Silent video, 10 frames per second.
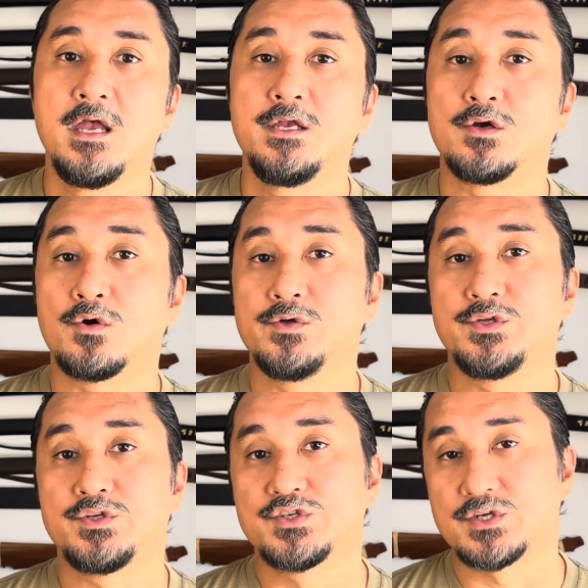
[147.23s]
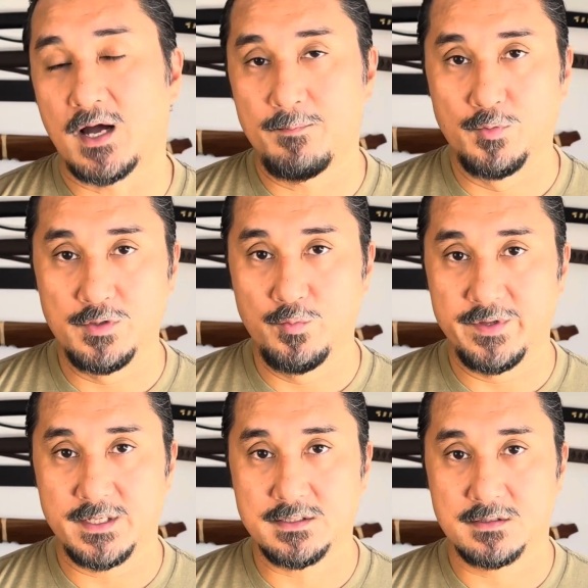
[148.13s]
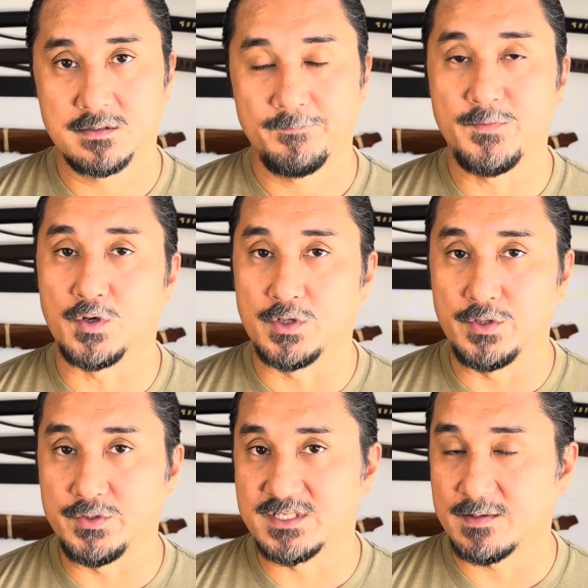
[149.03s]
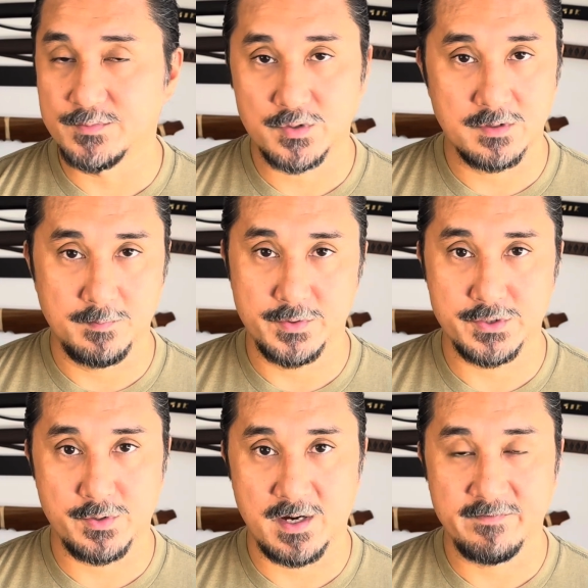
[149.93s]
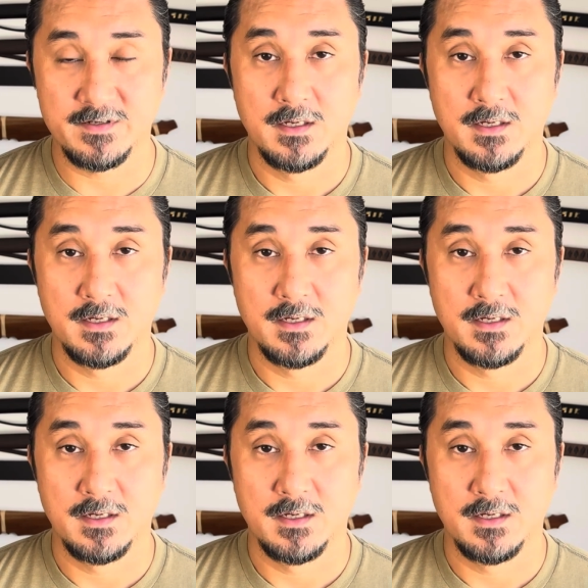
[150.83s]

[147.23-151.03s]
you're going to chop wood with it, you're going to do some sort of bushcraft,